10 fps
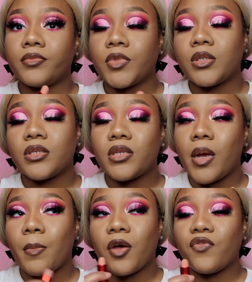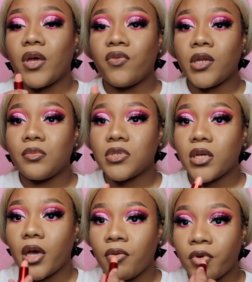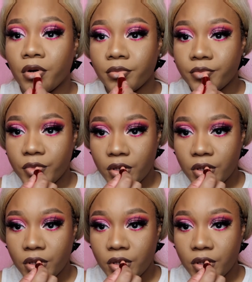This is like my favorite lipstick ever.